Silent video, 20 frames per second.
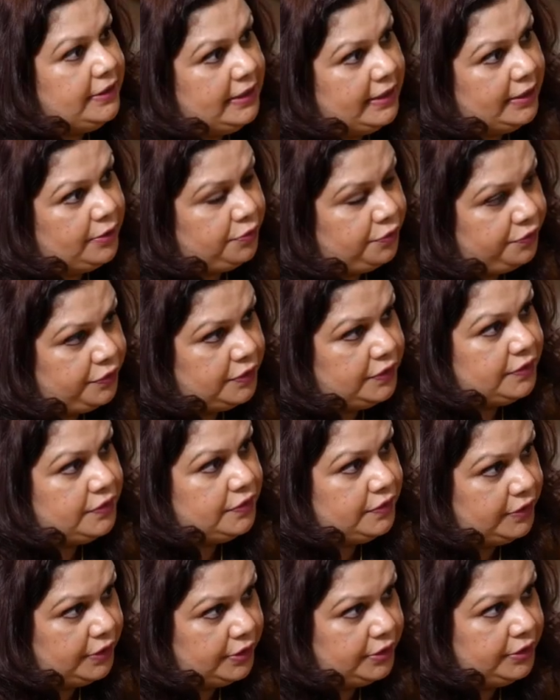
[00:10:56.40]
the end of
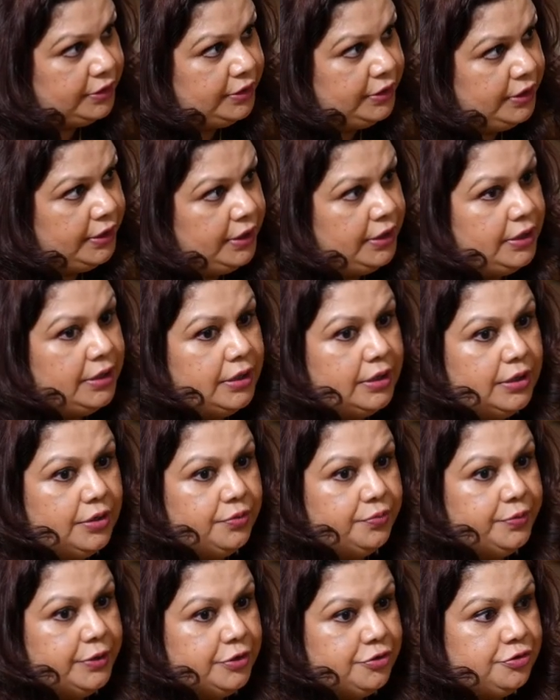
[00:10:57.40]
this year,
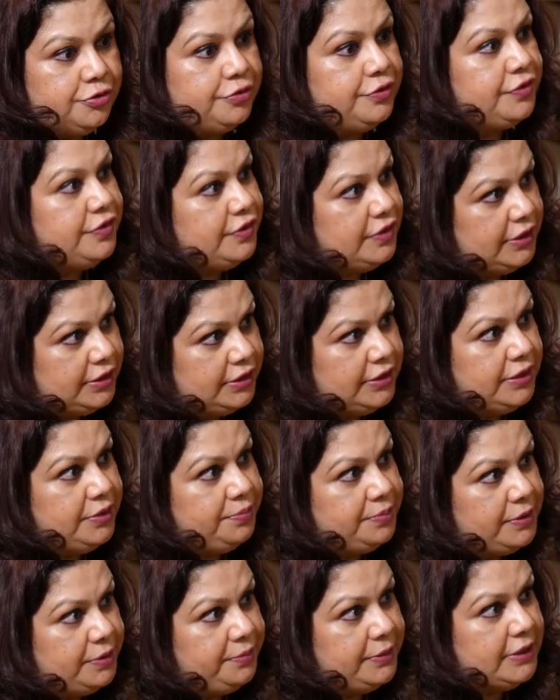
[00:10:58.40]
we should see the
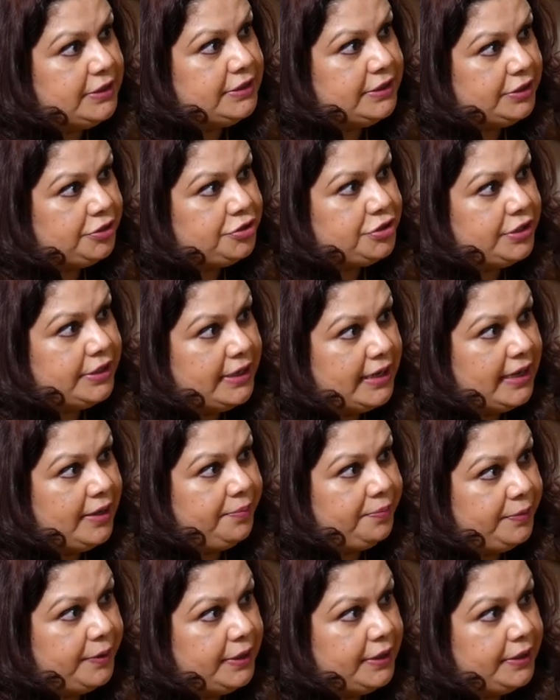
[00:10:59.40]
implementation
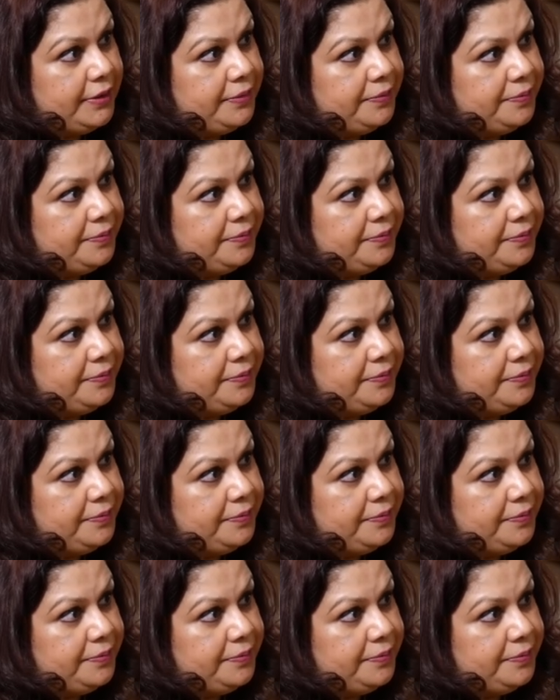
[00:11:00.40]
happening.